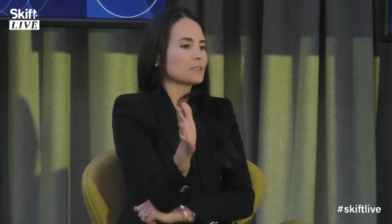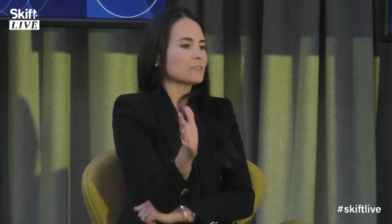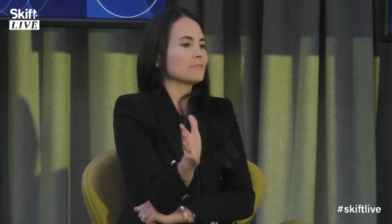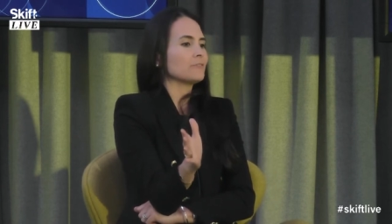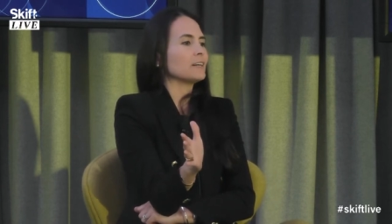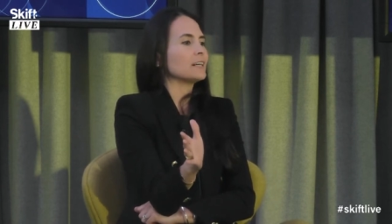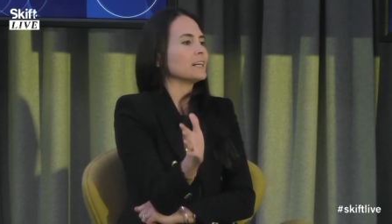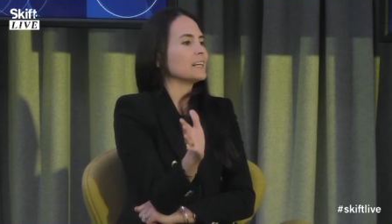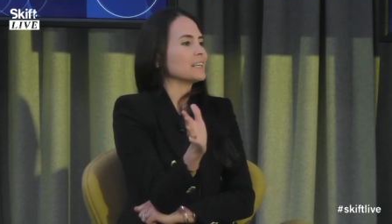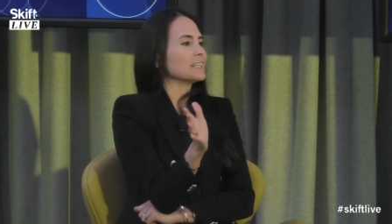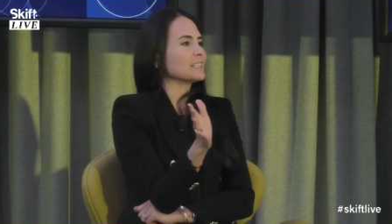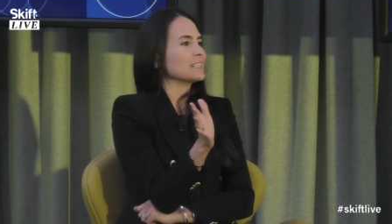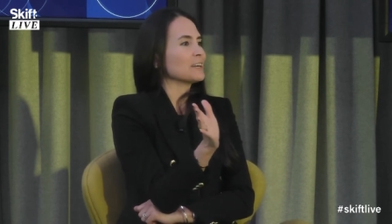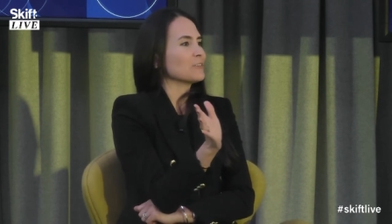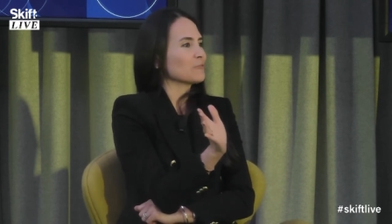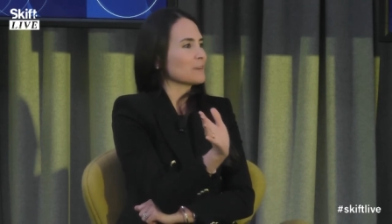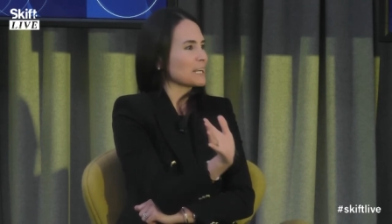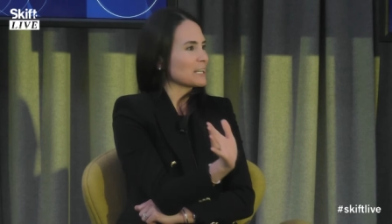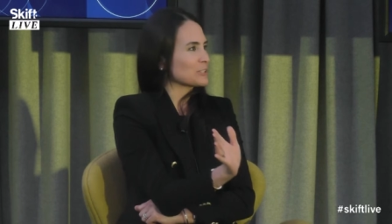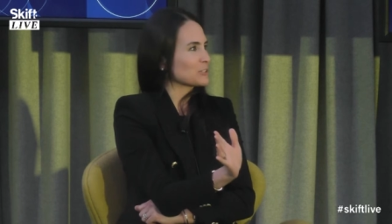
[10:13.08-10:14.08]
find a
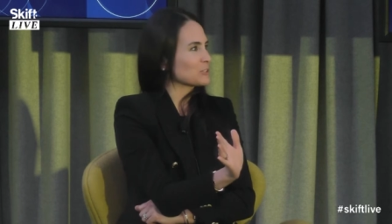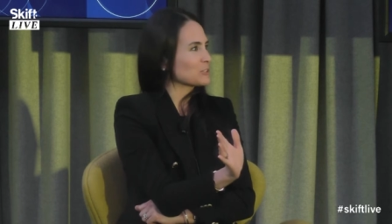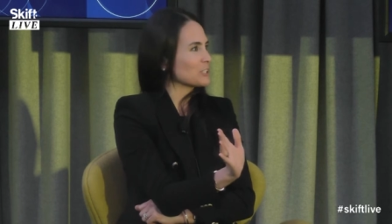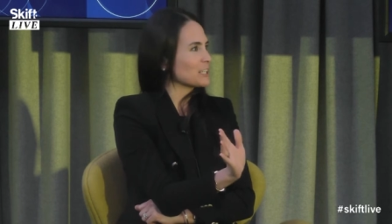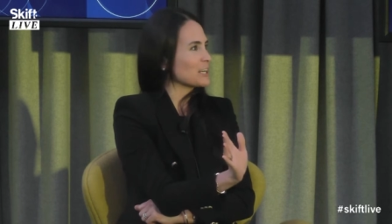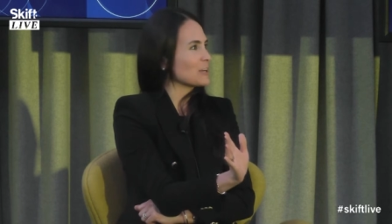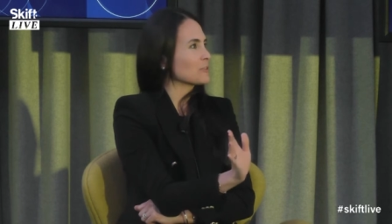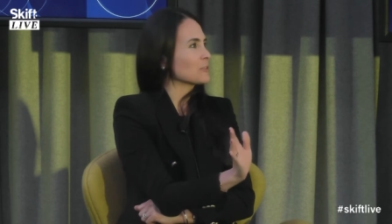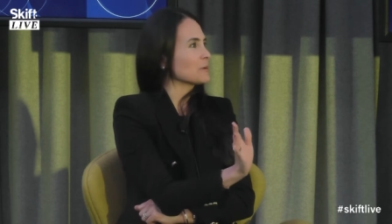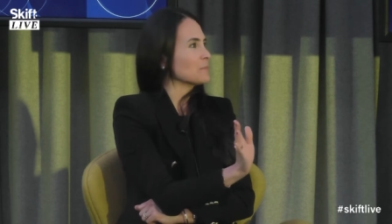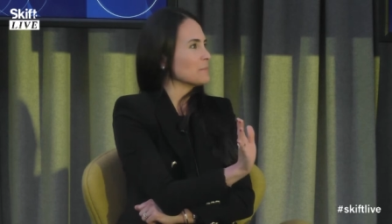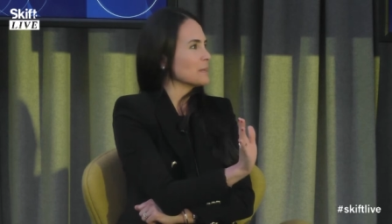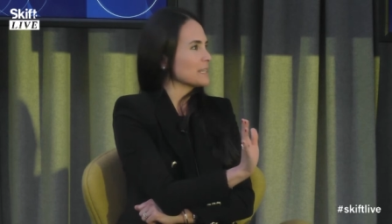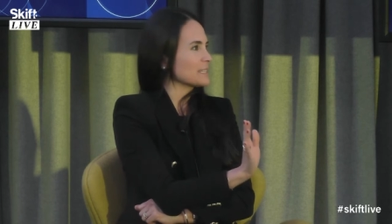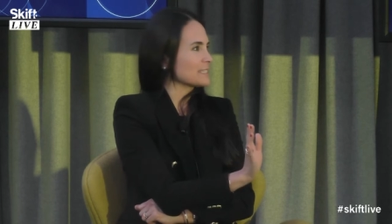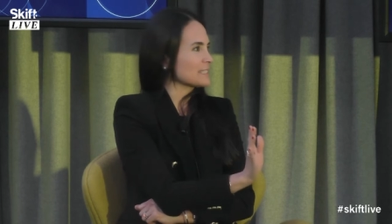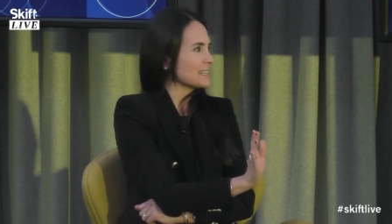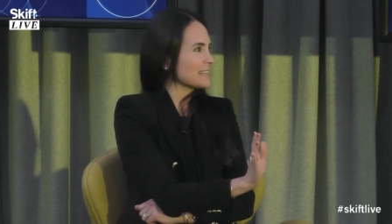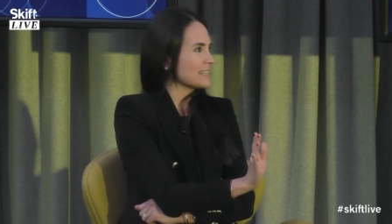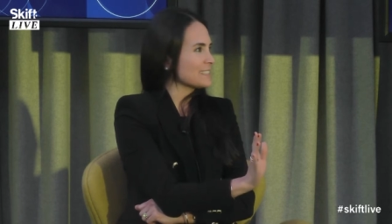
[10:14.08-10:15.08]
rationale that
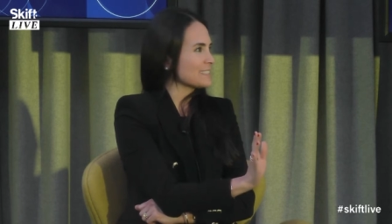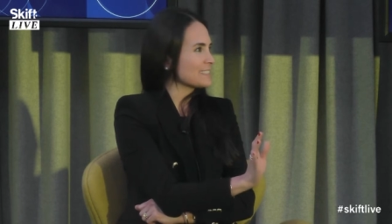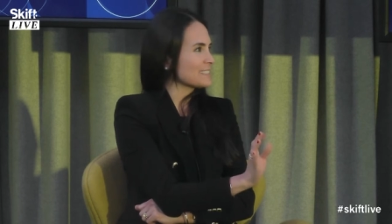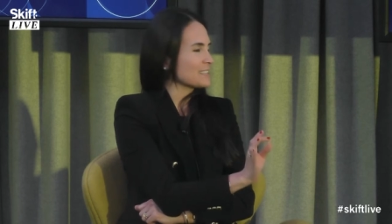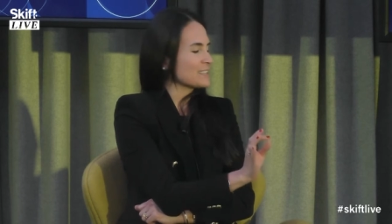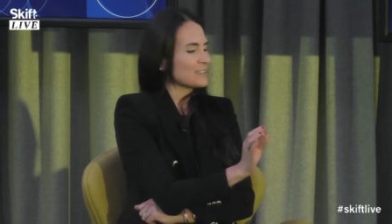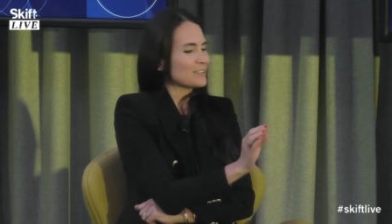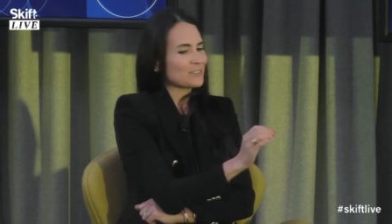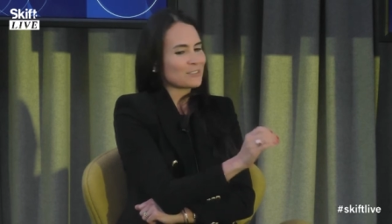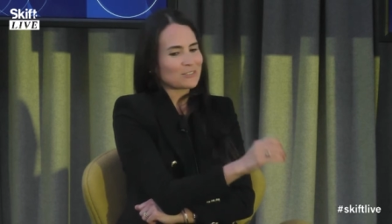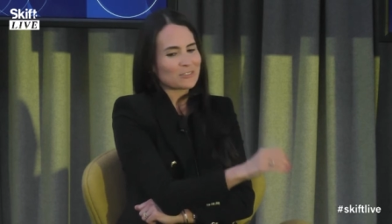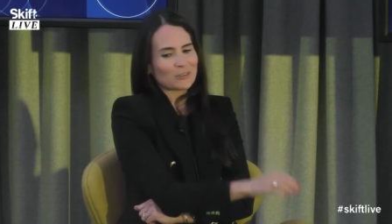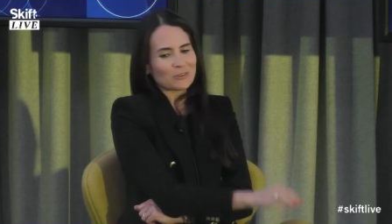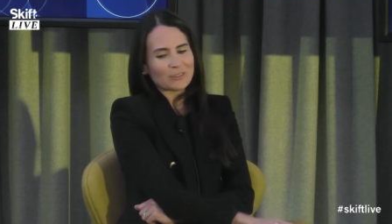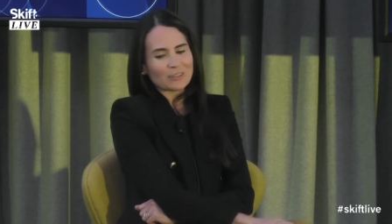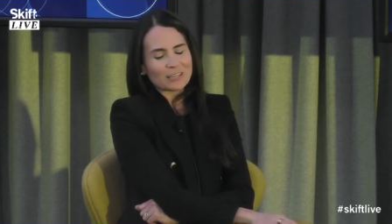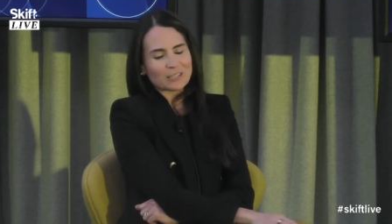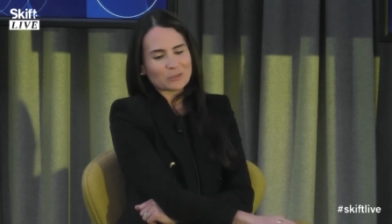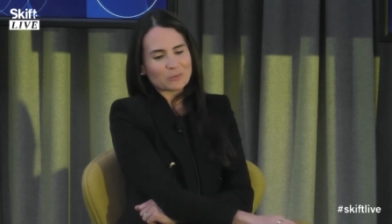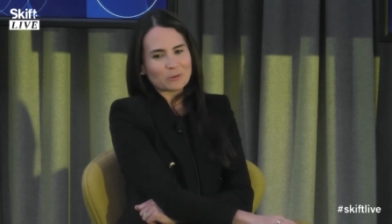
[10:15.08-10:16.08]
makes sense. So
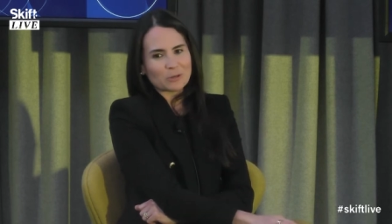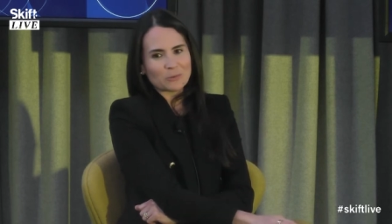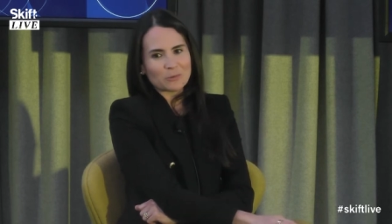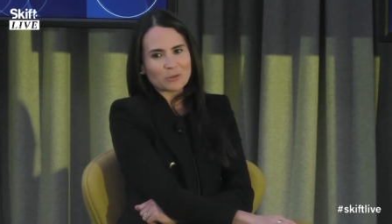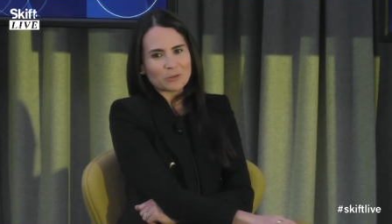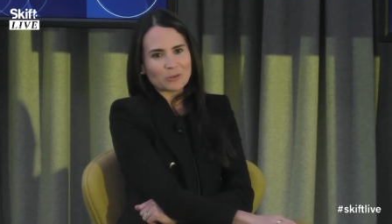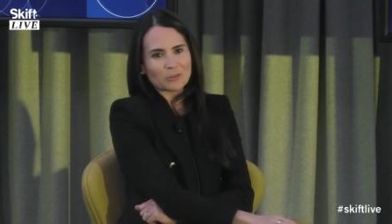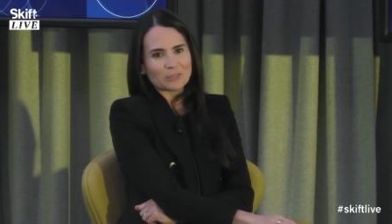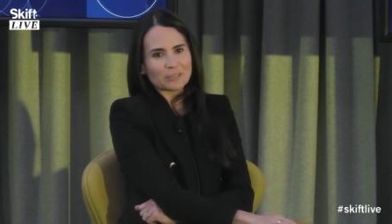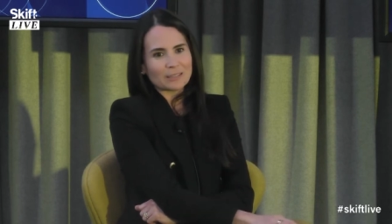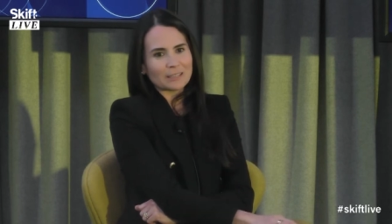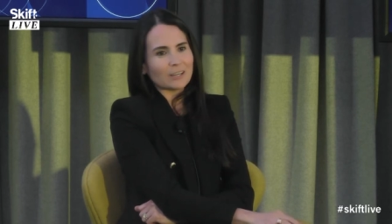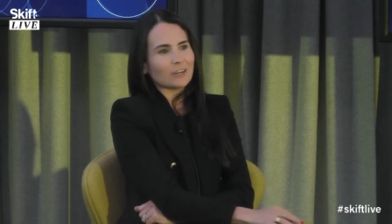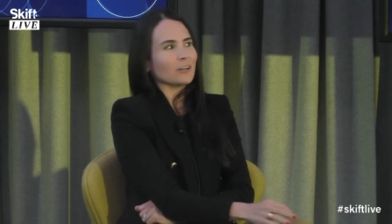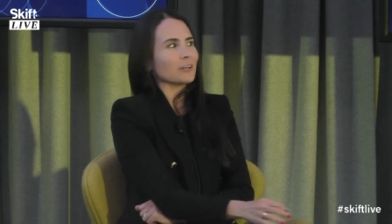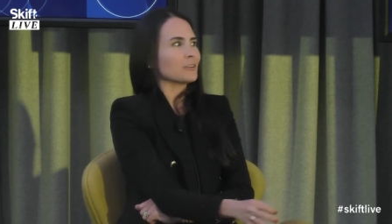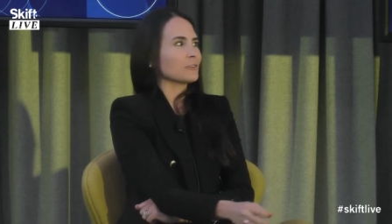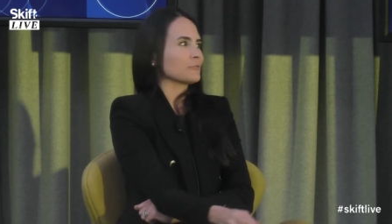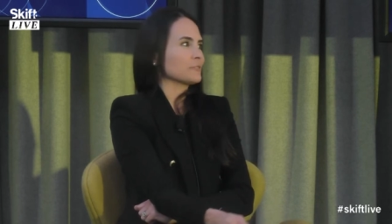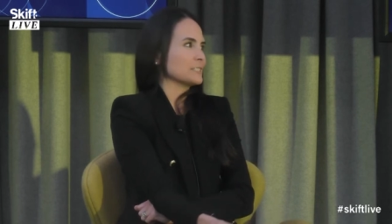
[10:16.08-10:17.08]
that's why we call it the
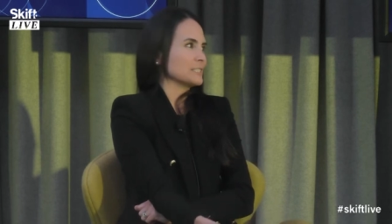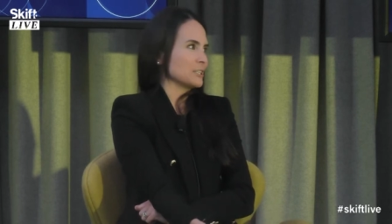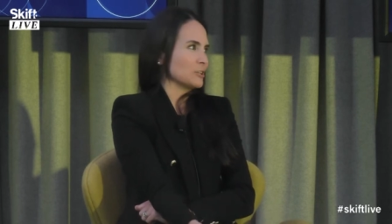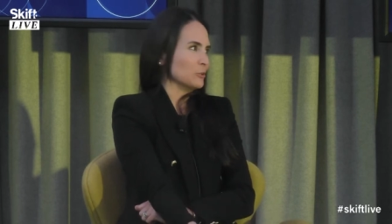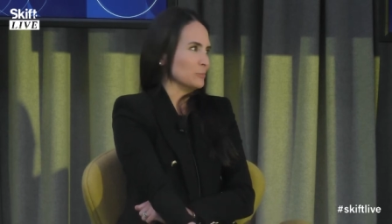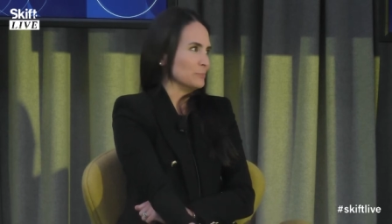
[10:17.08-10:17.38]
art of the deal.